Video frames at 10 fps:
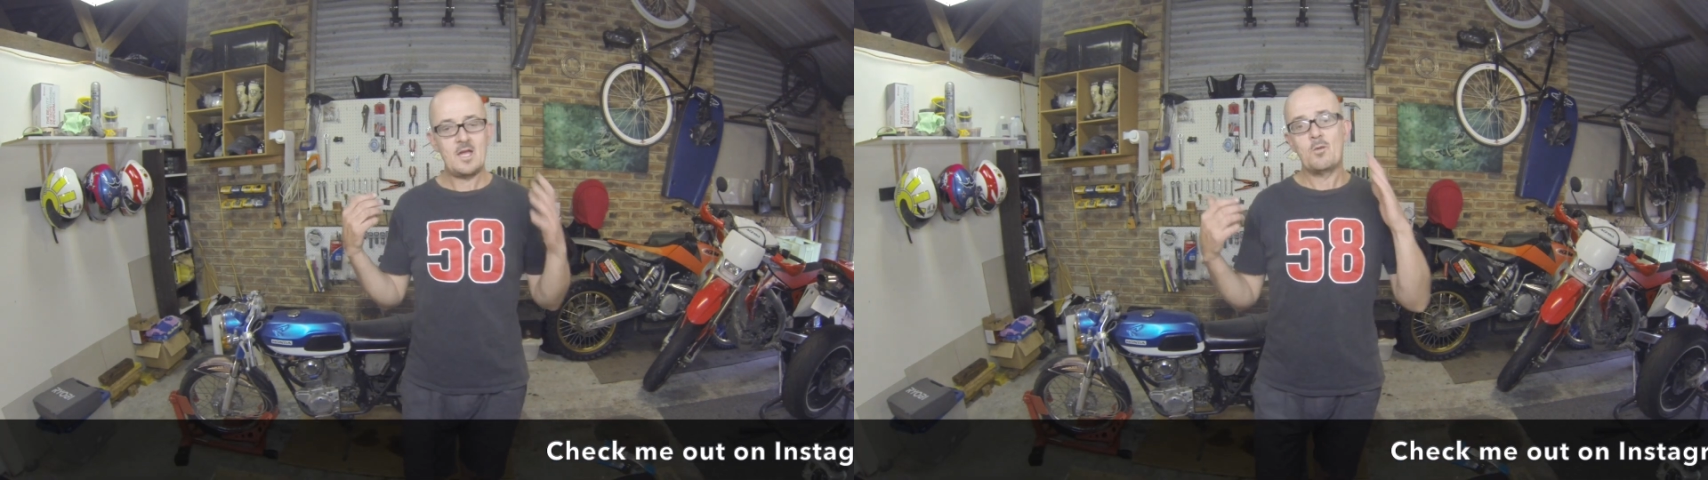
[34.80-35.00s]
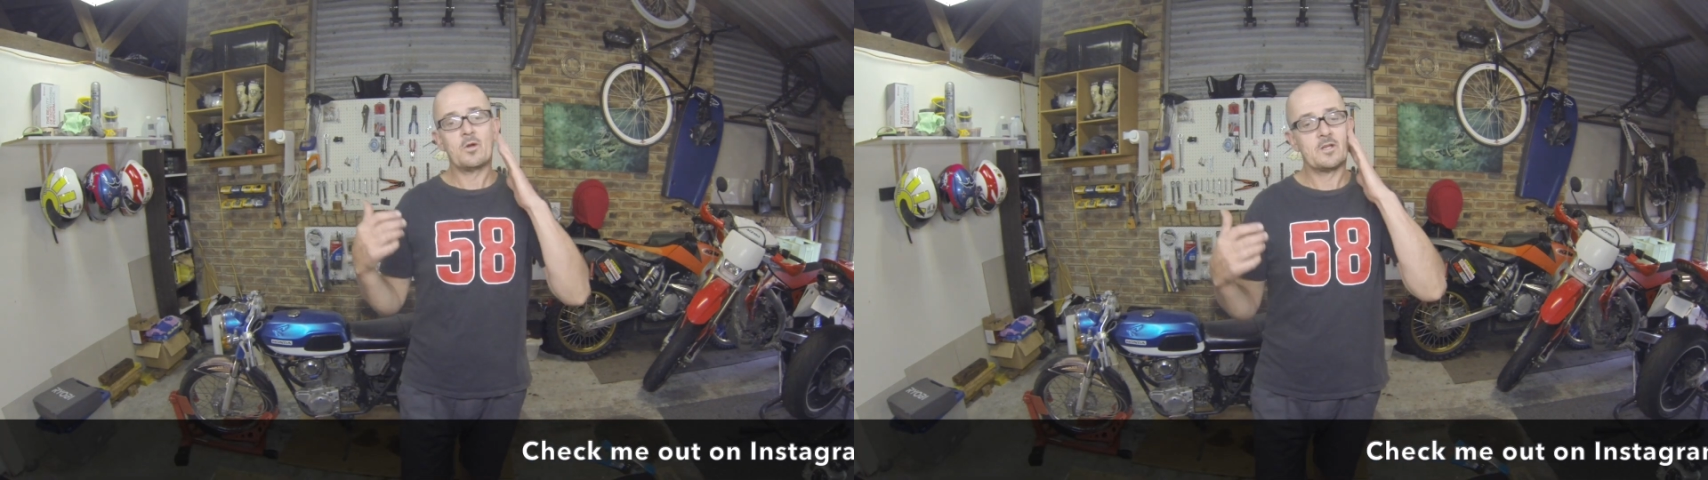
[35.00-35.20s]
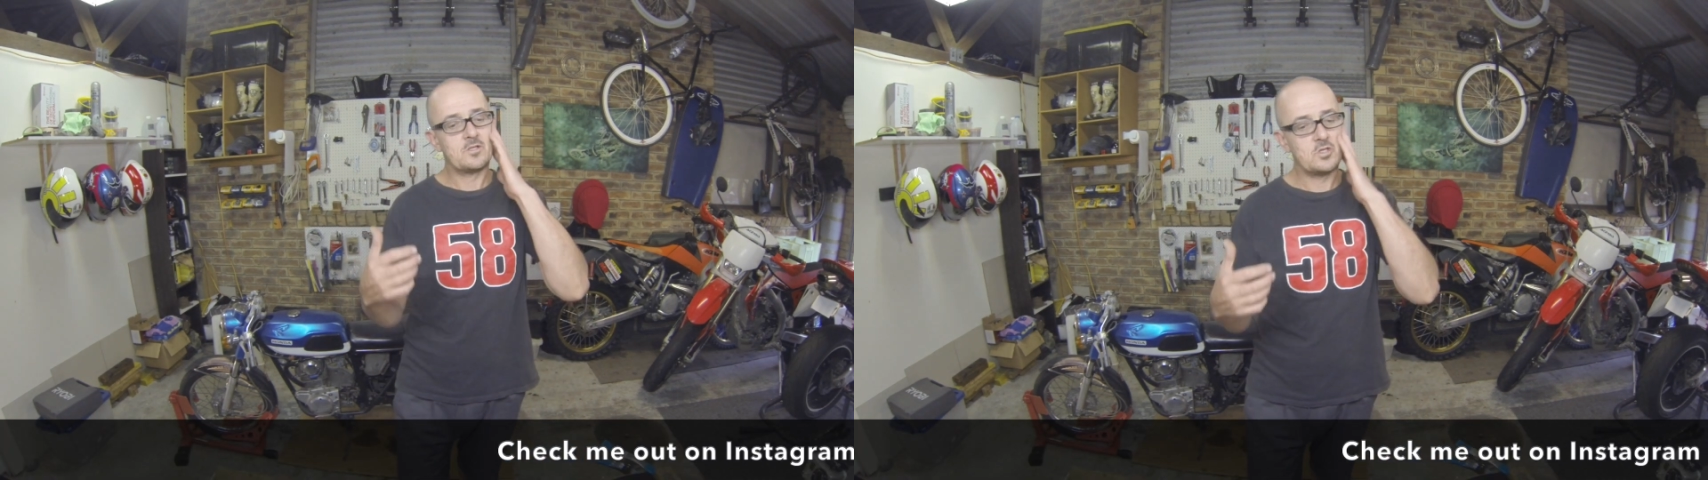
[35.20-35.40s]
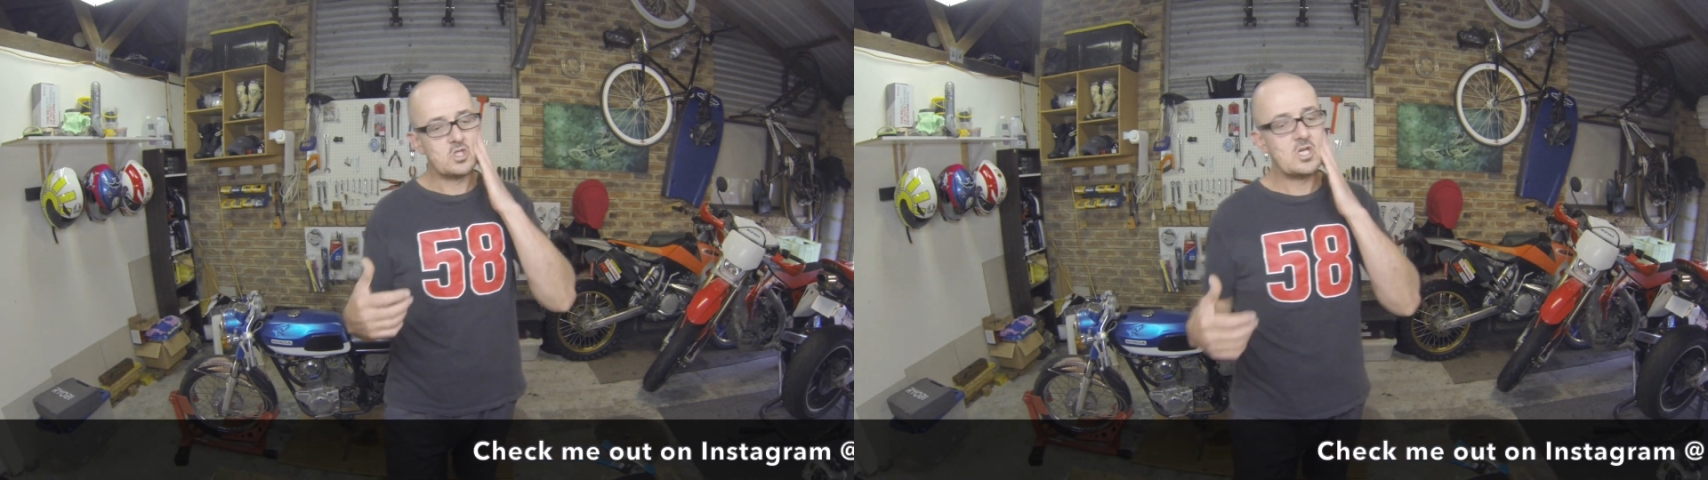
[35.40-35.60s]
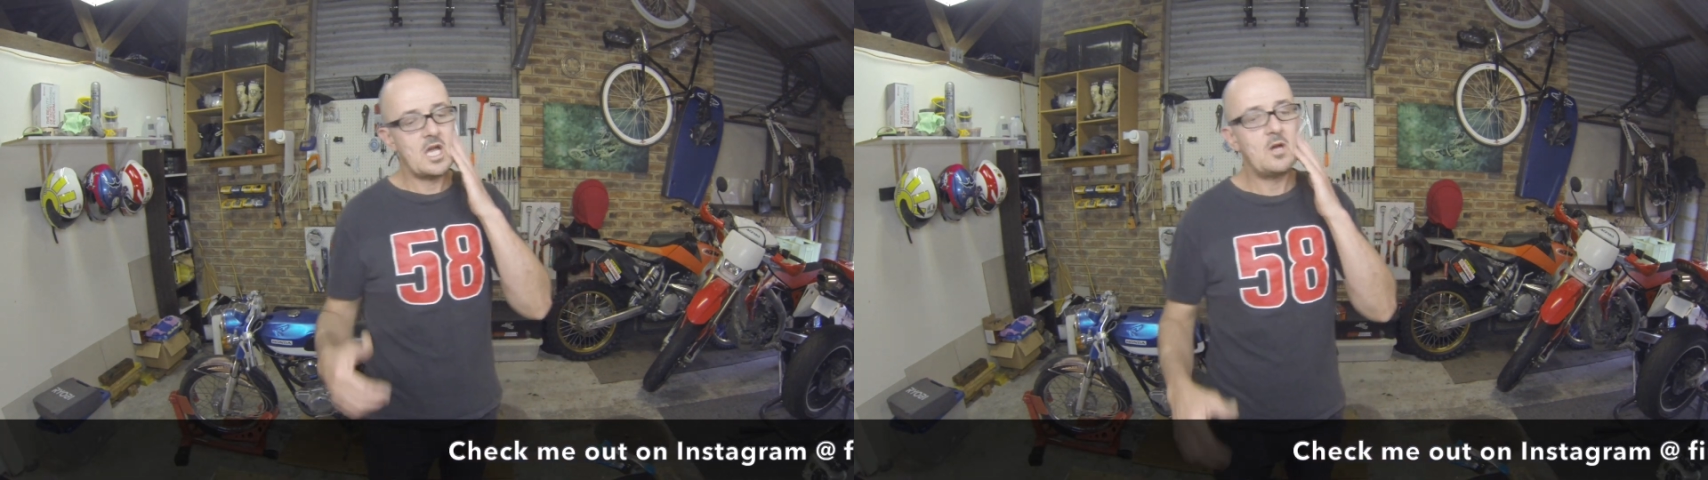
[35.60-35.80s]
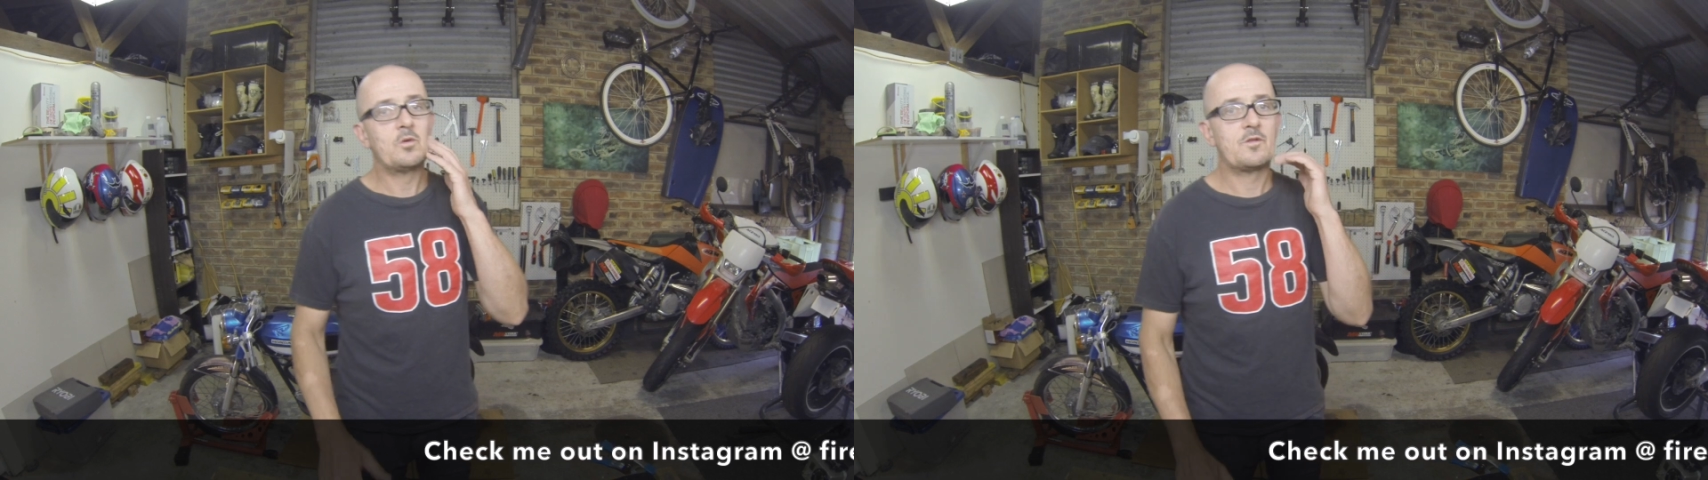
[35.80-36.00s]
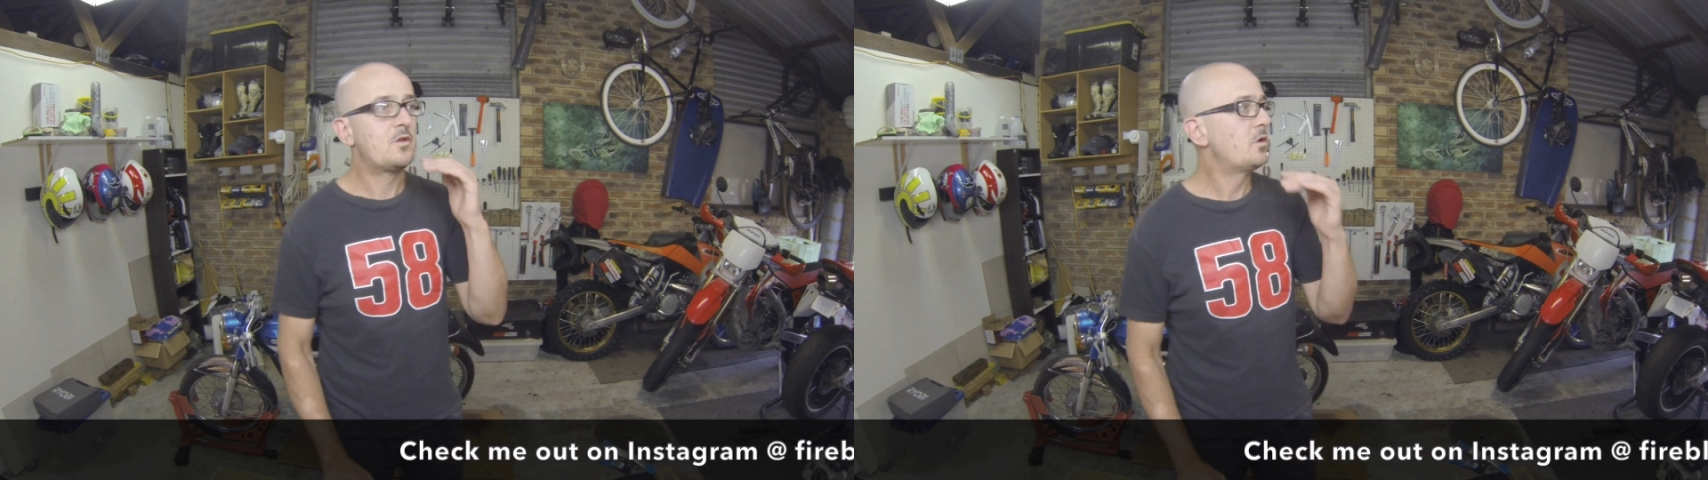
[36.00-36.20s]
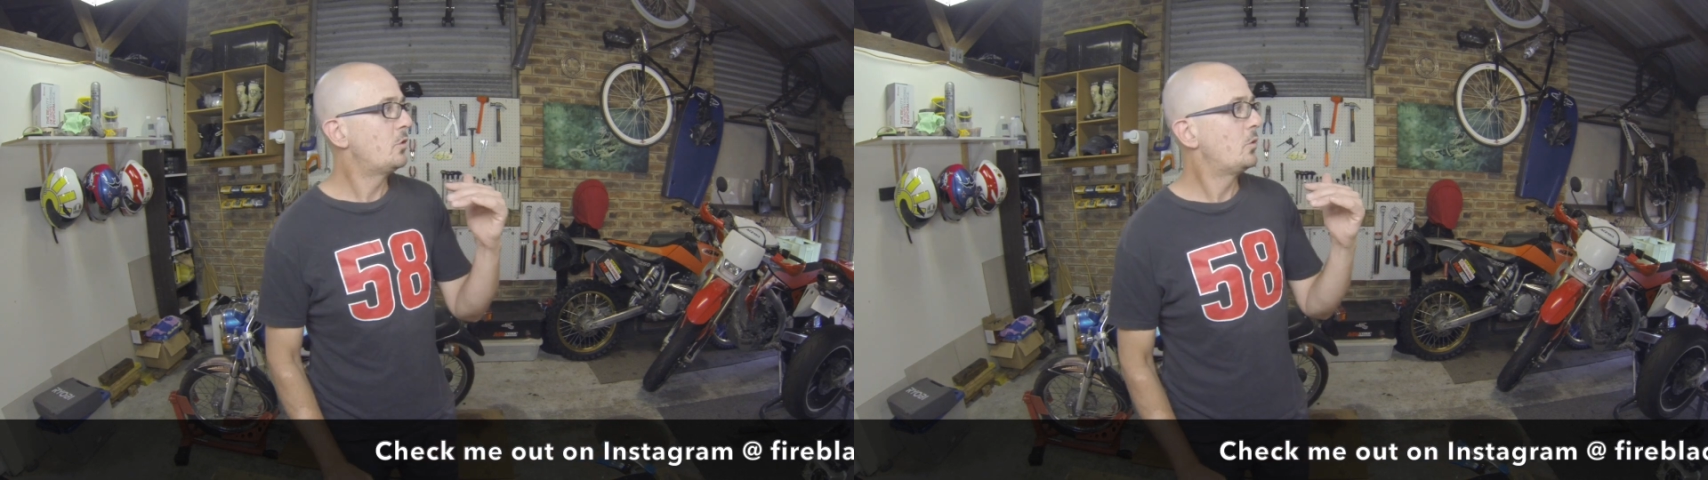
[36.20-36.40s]
wanted to share with
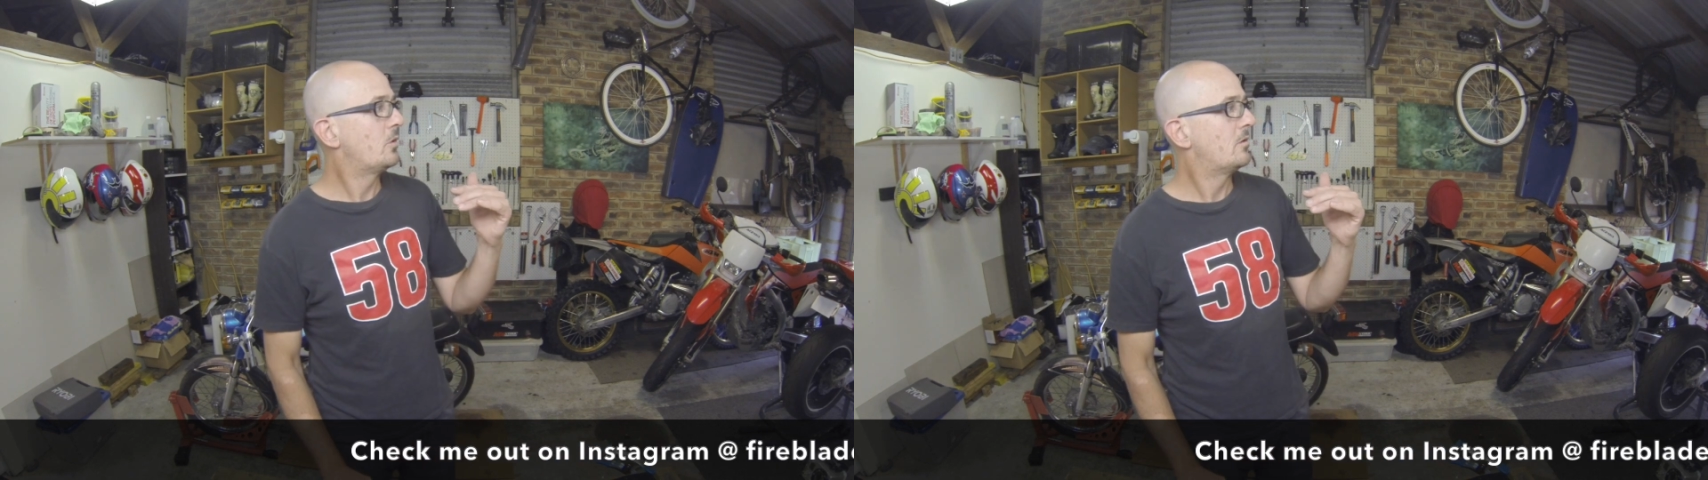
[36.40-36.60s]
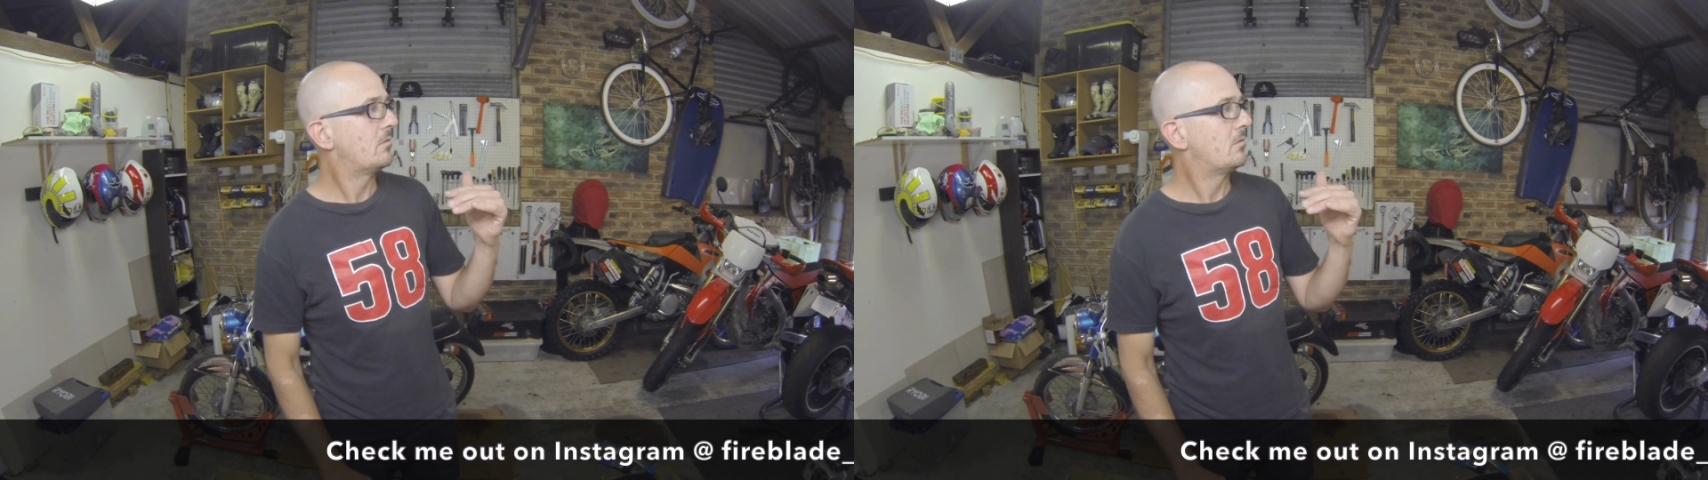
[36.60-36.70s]
you